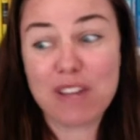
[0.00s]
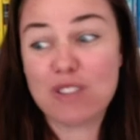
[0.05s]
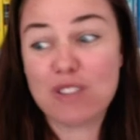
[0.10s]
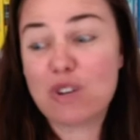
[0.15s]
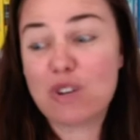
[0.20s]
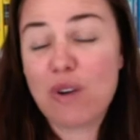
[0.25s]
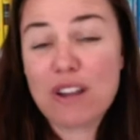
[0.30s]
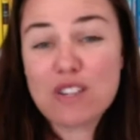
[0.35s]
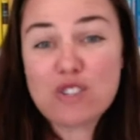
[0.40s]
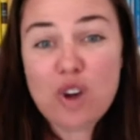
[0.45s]
And
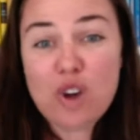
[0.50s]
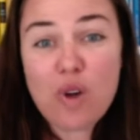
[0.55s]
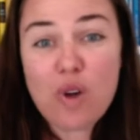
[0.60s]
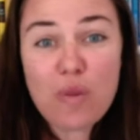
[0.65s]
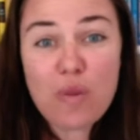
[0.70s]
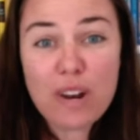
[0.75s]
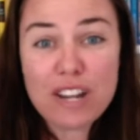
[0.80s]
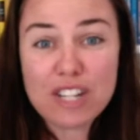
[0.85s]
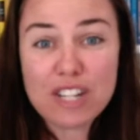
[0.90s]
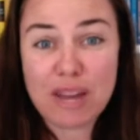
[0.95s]
so I don't
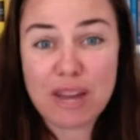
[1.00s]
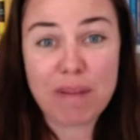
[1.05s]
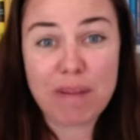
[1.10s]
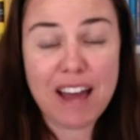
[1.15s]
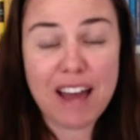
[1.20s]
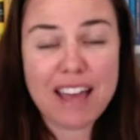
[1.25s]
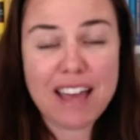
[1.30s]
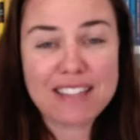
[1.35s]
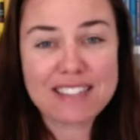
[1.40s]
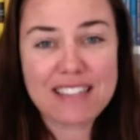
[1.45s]
want to
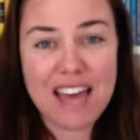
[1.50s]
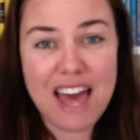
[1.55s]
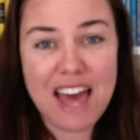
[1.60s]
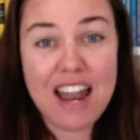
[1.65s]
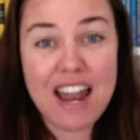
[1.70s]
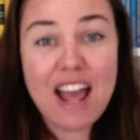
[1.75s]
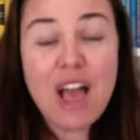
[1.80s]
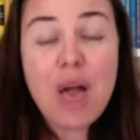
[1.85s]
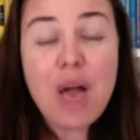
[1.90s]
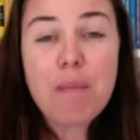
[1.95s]
jeopardize
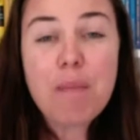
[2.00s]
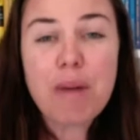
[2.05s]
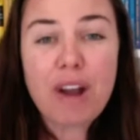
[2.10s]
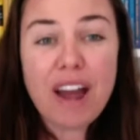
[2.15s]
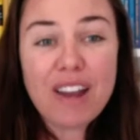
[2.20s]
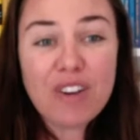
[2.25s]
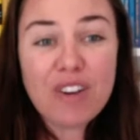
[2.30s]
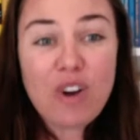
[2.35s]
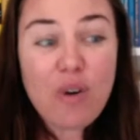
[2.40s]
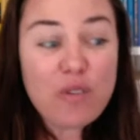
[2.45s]
that, but
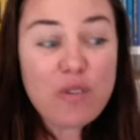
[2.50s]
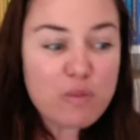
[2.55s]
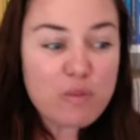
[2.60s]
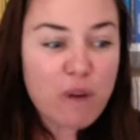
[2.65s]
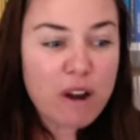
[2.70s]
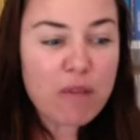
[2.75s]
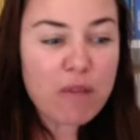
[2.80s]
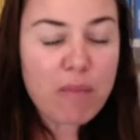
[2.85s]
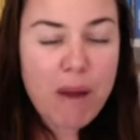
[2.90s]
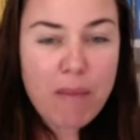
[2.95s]
I know it's
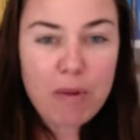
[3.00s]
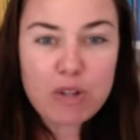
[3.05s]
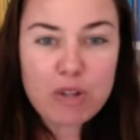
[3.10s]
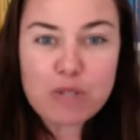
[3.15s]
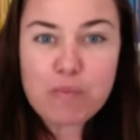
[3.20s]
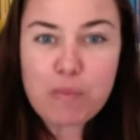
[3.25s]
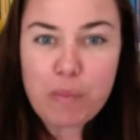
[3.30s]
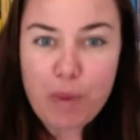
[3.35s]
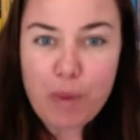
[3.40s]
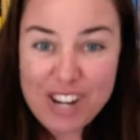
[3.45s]
one of my
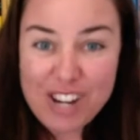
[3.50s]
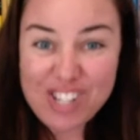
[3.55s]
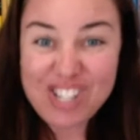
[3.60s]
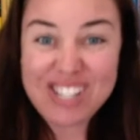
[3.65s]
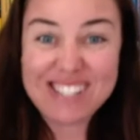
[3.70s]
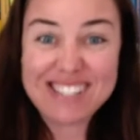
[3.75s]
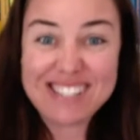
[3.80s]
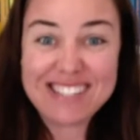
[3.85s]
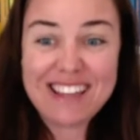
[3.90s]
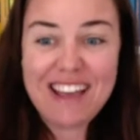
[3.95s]
most
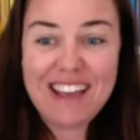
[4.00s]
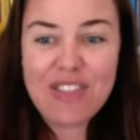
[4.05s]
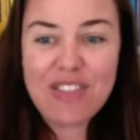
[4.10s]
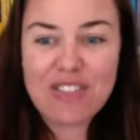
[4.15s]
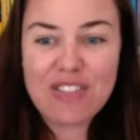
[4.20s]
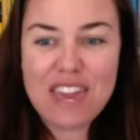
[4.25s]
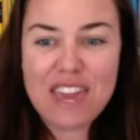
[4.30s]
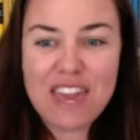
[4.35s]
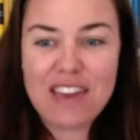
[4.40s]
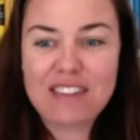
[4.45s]
precious
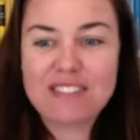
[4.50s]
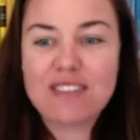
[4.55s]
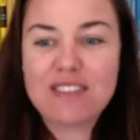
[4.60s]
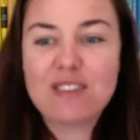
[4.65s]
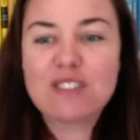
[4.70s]
things.